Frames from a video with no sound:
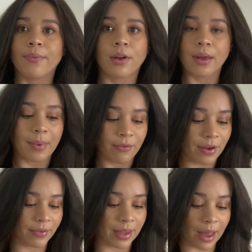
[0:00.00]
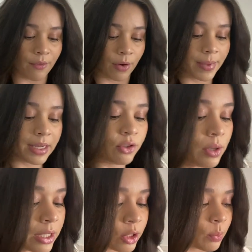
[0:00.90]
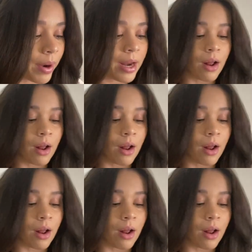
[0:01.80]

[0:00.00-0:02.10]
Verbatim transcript: they're like my favorite thing ever because you can spray it